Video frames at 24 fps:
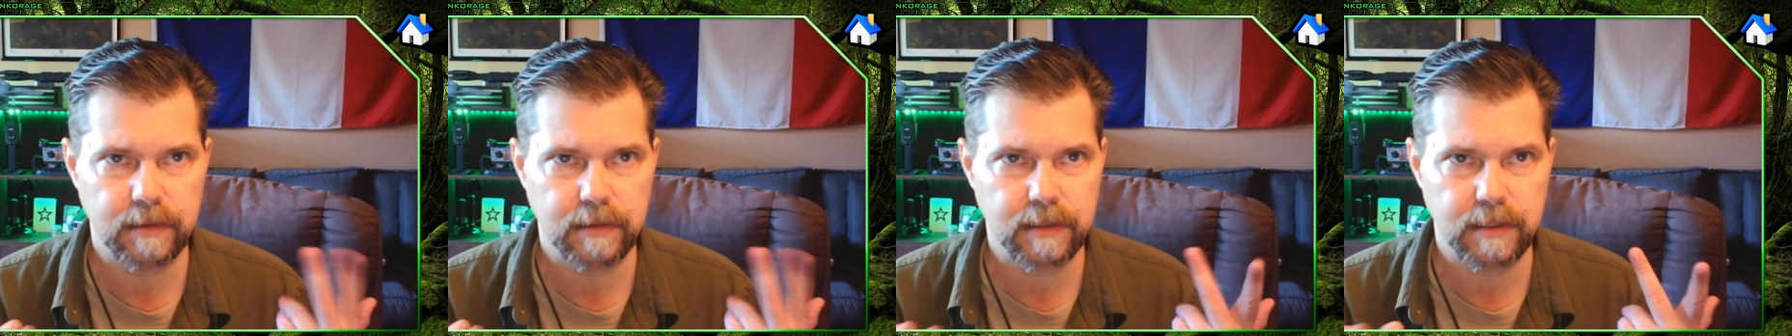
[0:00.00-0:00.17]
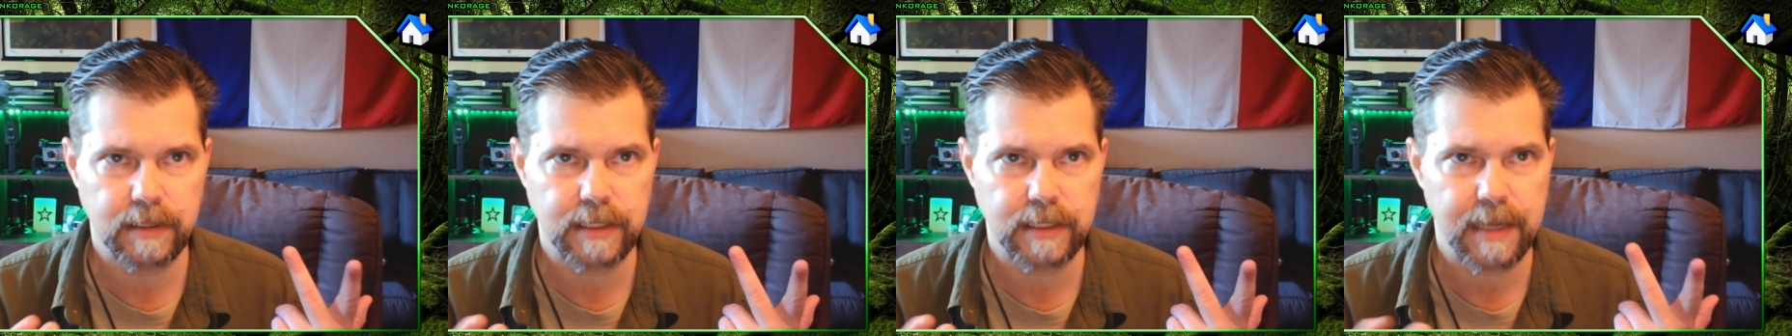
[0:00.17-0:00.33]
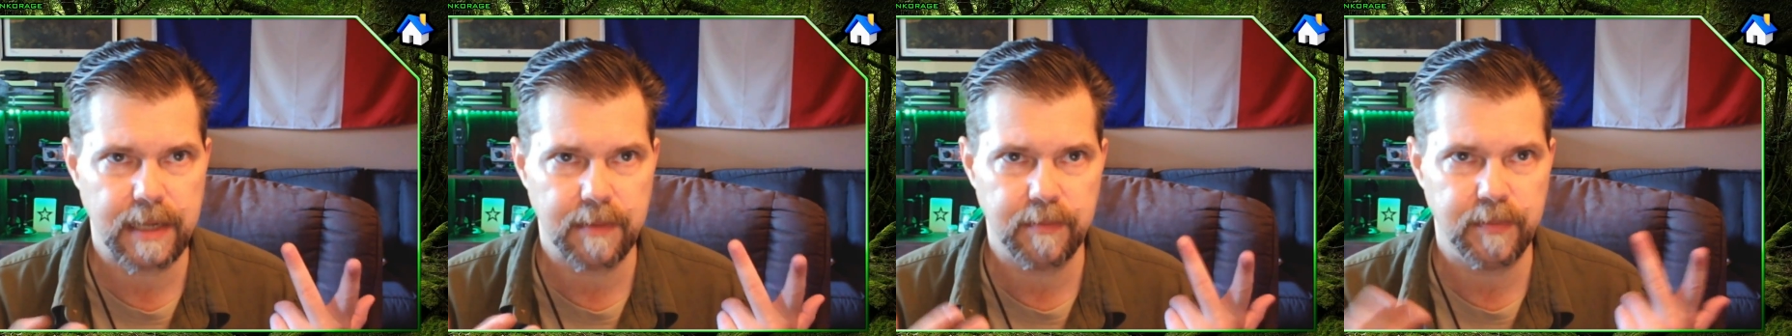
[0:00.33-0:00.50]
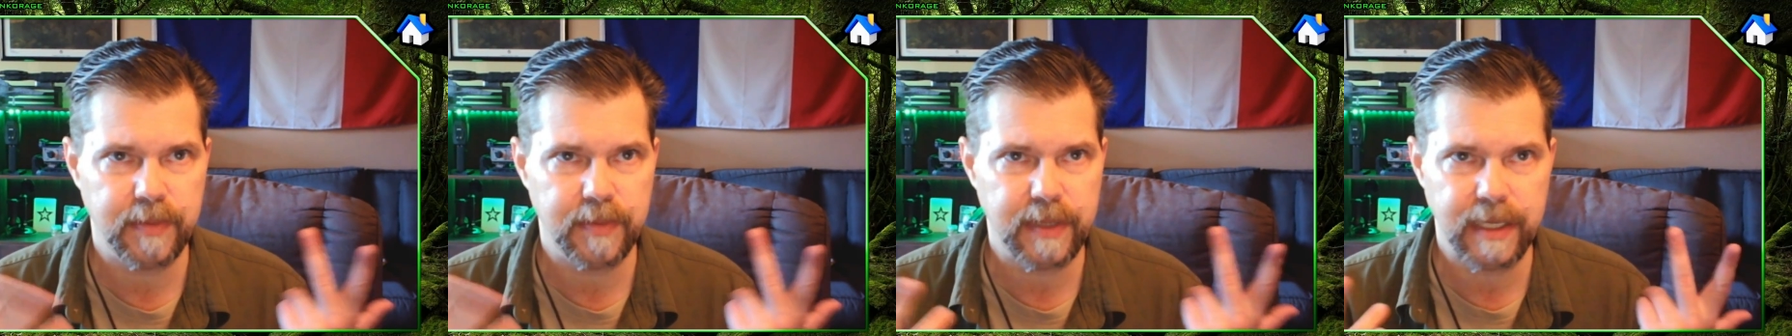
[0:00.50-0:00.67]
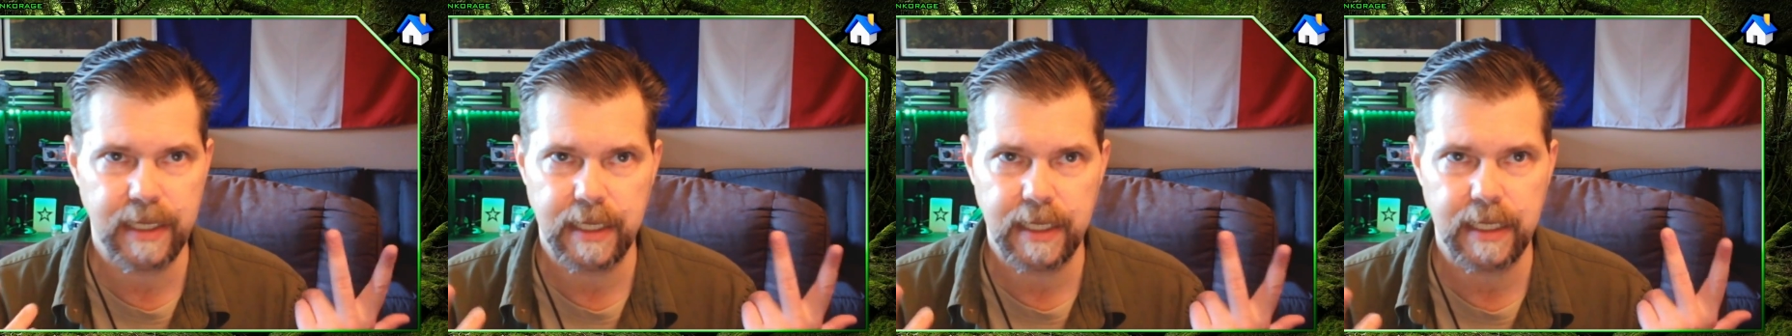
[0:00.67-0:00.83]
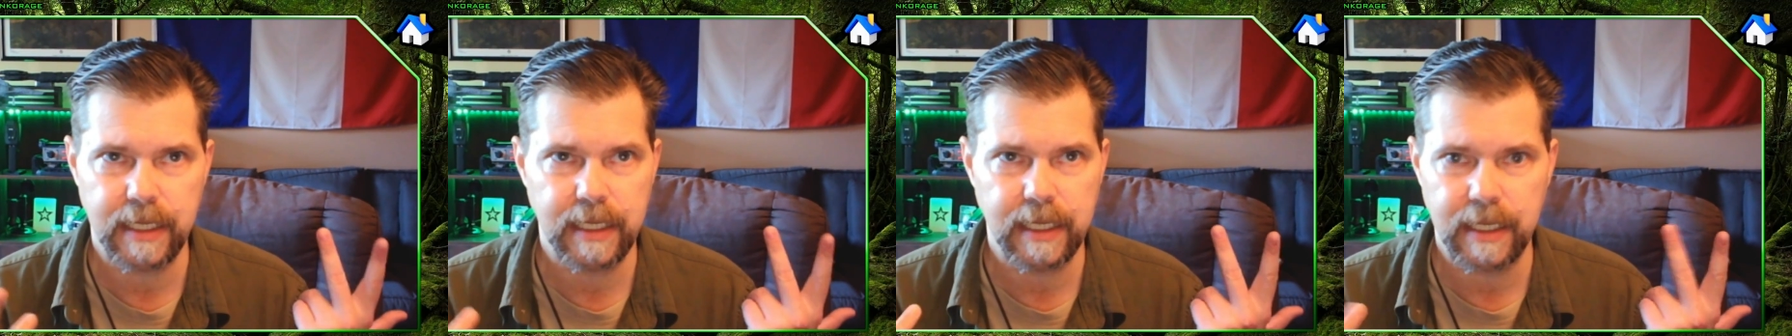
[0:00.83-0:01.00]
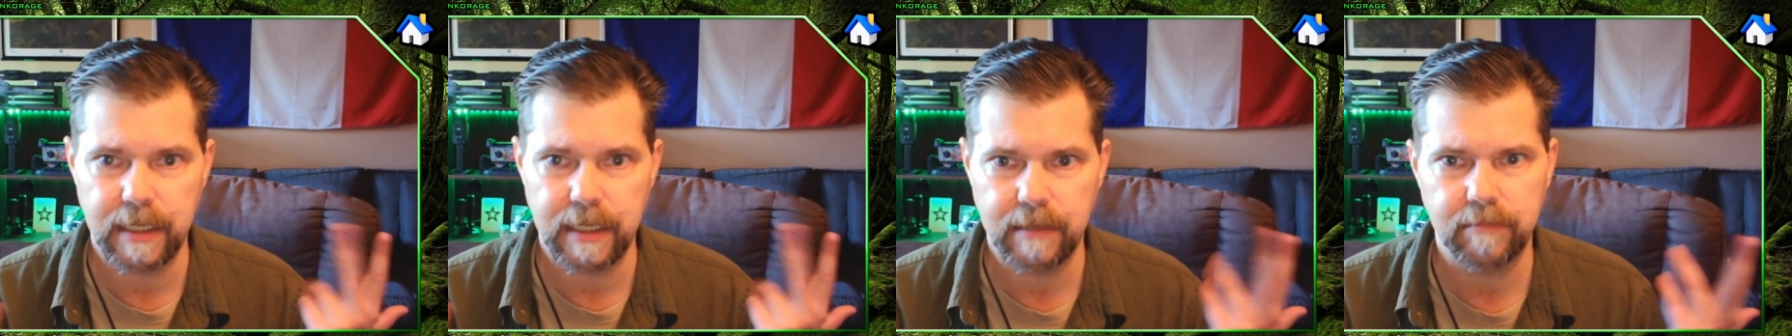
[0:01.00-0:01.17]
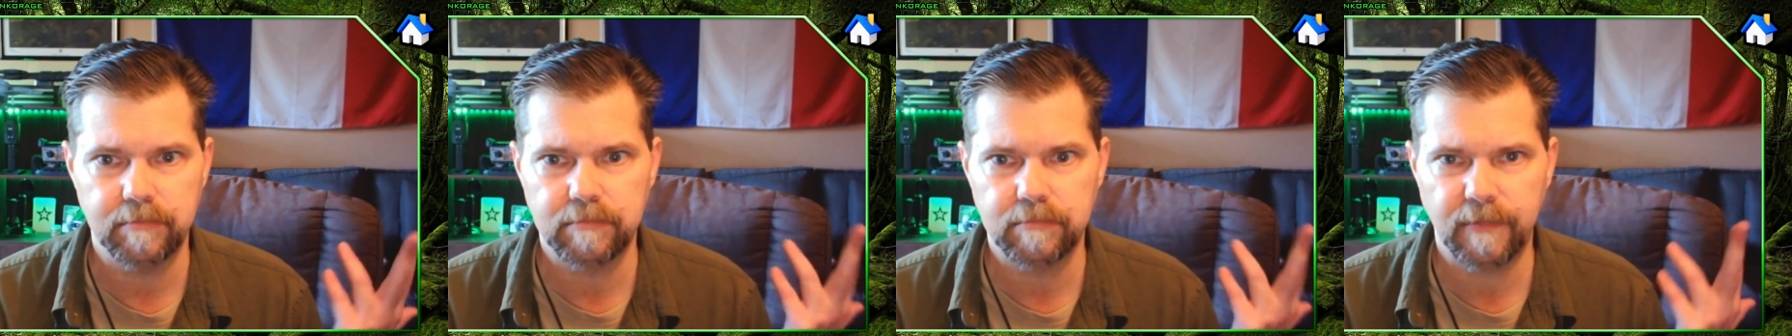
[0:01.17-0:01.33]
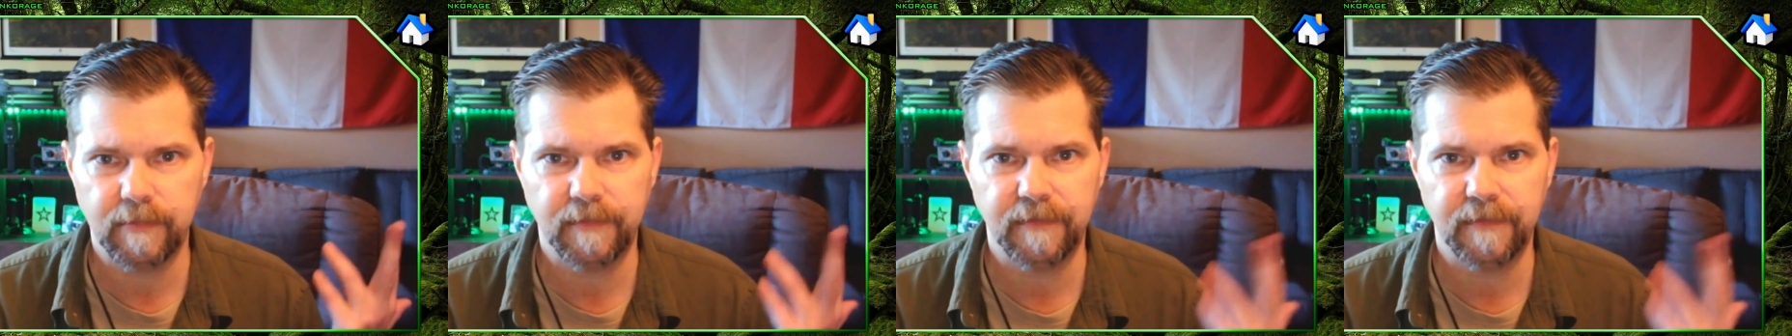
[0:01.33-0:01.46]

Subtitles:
Tempe,